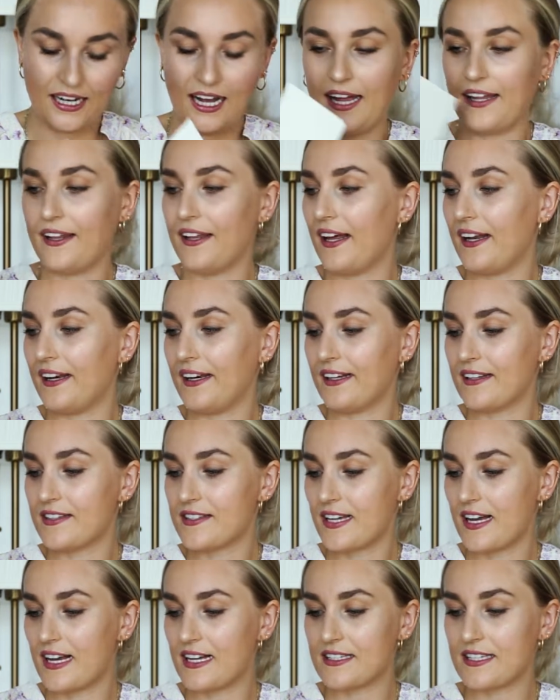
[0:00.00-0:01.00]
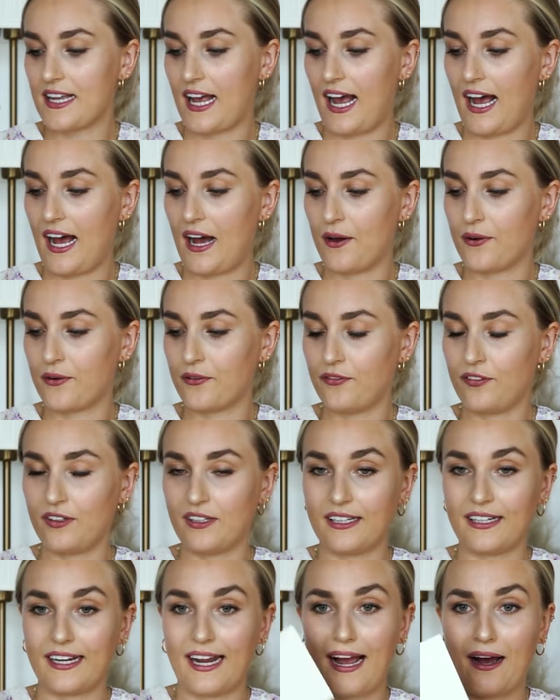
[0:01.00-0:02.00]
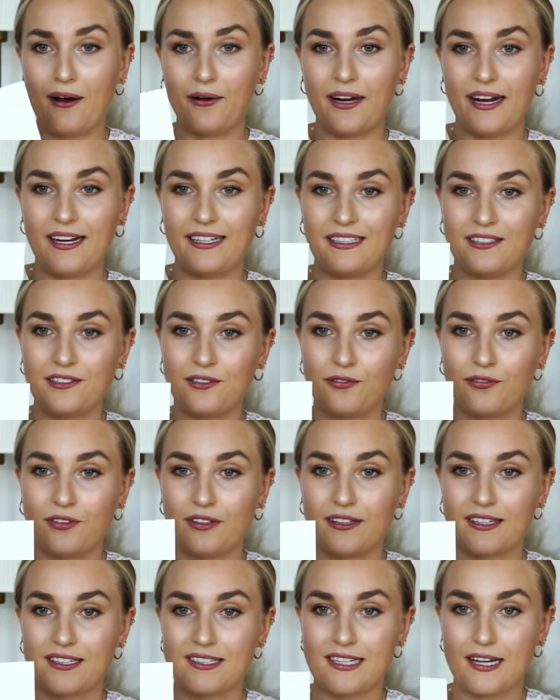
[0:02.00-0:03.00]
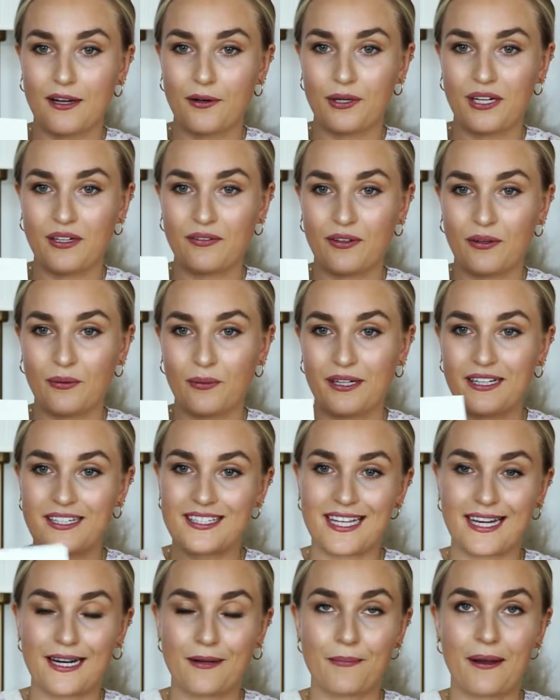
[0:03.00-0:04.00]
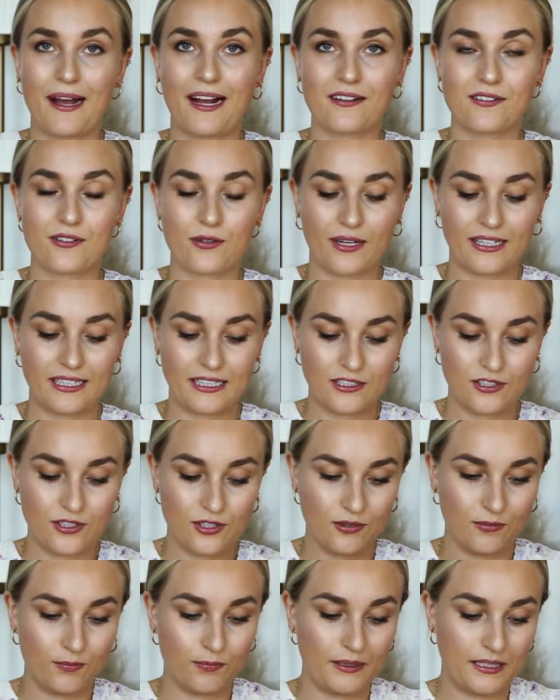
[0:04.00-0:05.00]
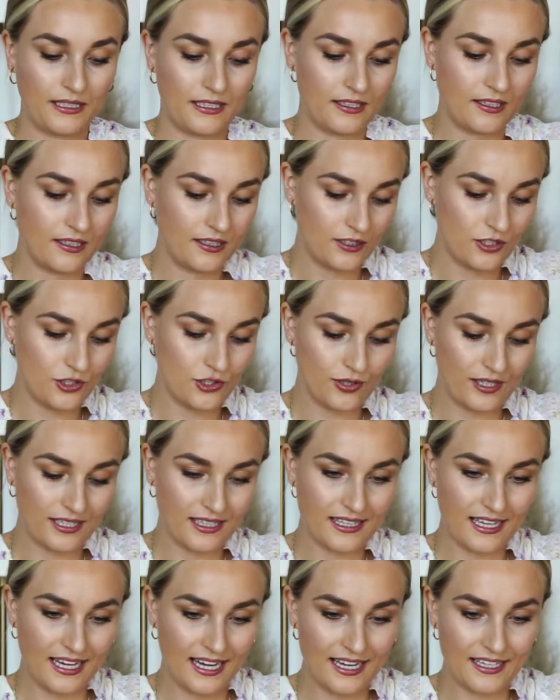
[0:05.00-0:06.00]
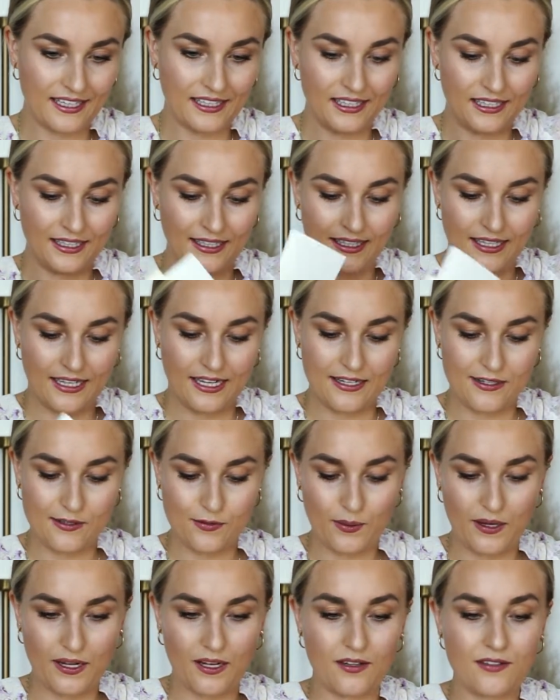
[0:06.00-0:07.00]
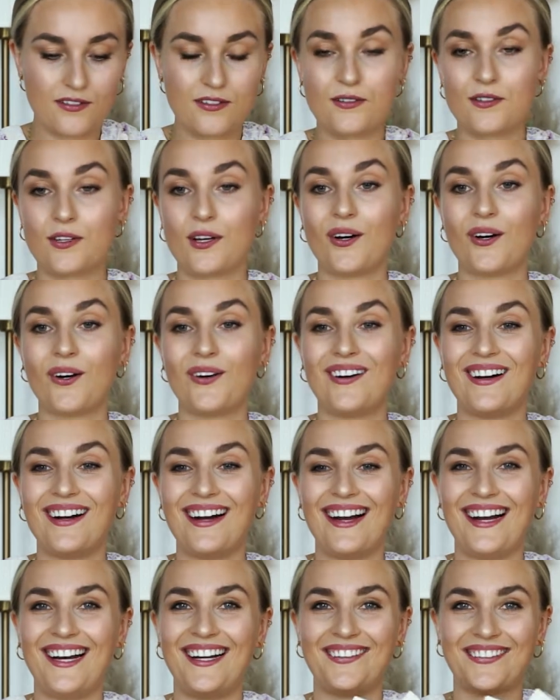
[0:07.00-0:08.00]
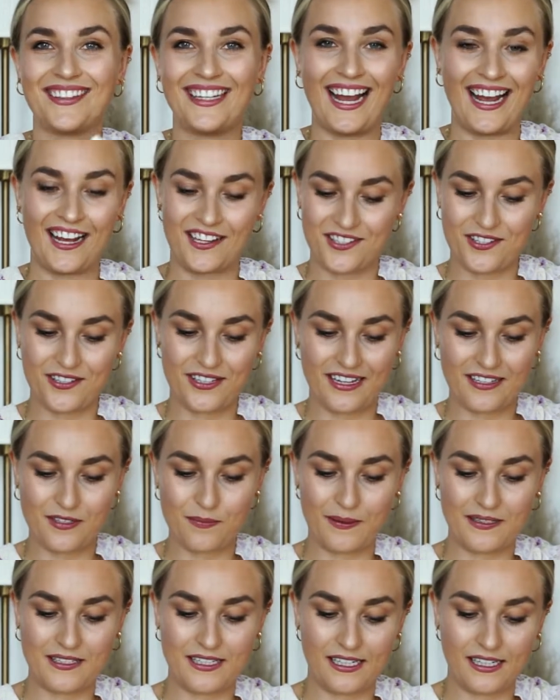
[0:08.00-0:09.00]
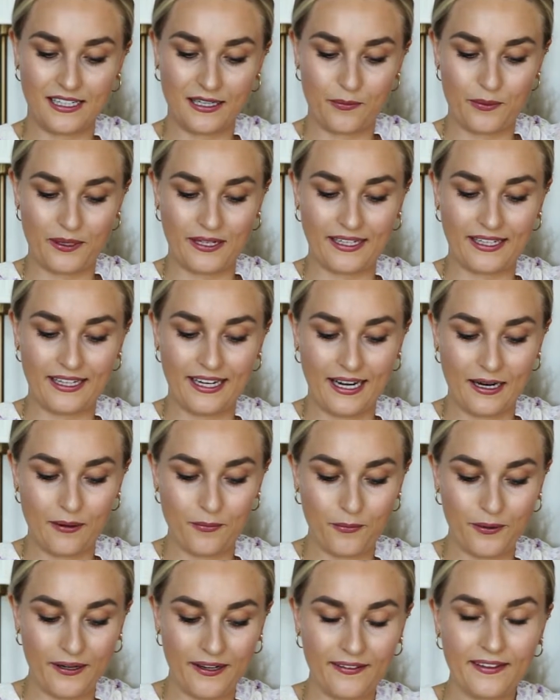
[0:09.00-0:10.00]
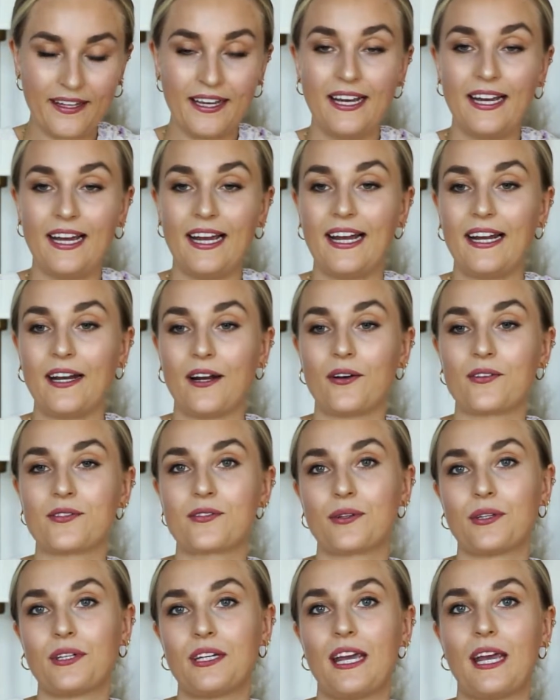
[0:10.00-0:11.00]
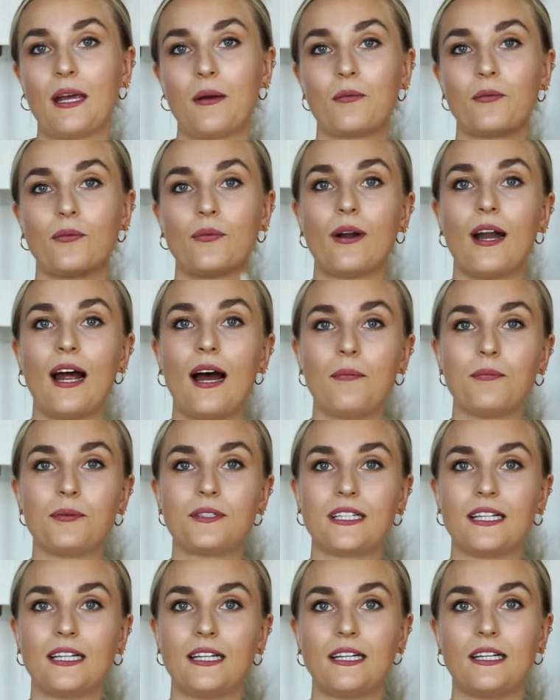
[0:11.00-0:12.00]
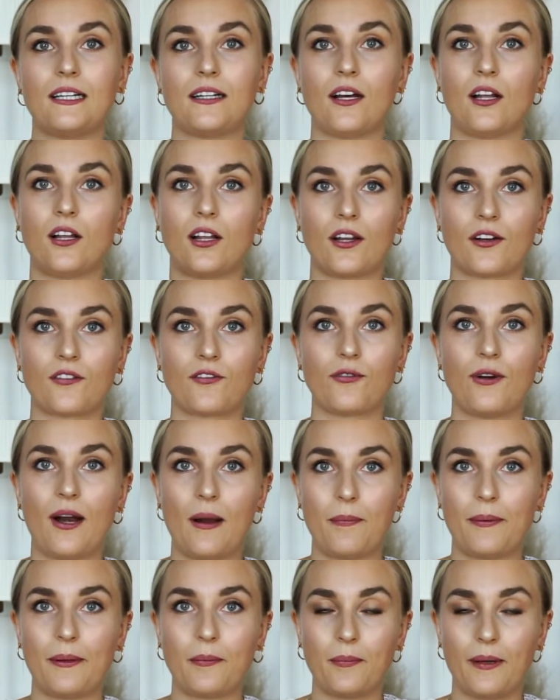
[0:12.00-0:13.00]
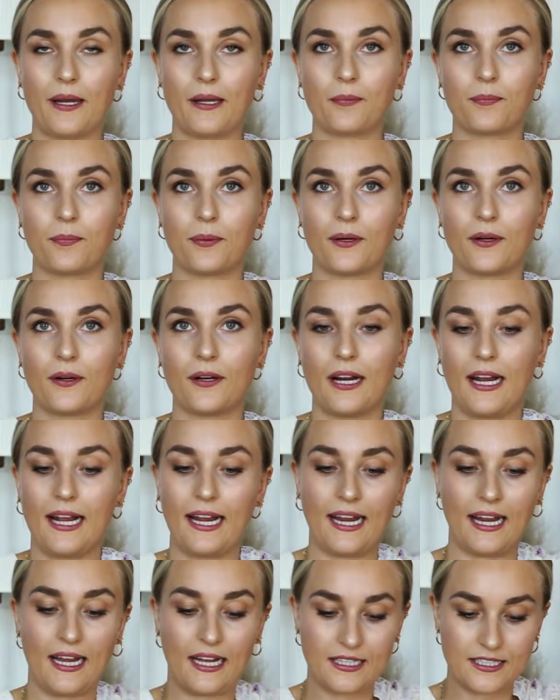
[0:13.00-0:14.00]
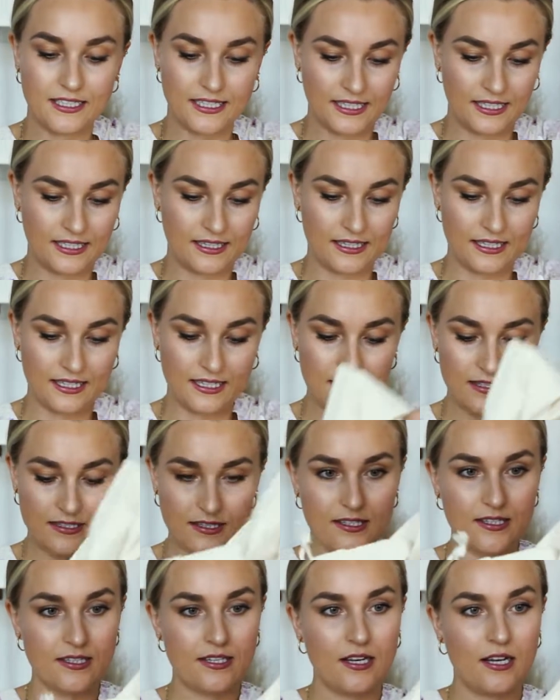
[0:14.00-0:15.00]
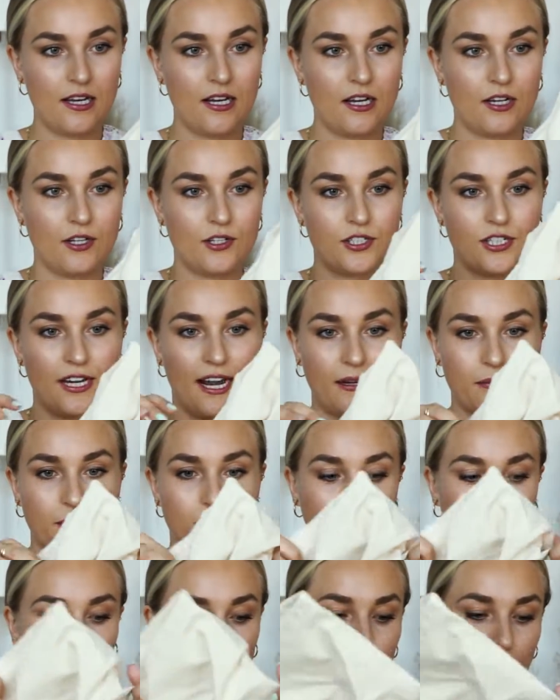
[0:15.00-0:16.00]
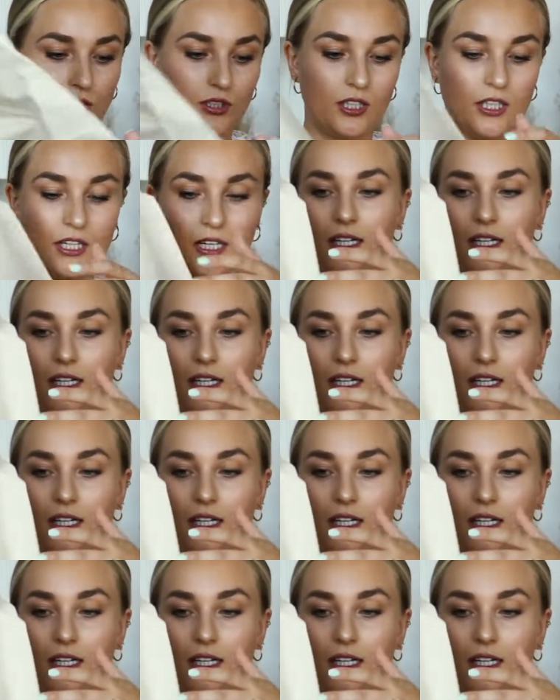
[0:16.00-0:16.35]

And then it says how to fill it out. I need to fill this out if I want to send it back, so I need to be doing that as well. So yeah, so that's basically what it came with. It also came wrapped in a lot of wrapping paper and in this Jacquemus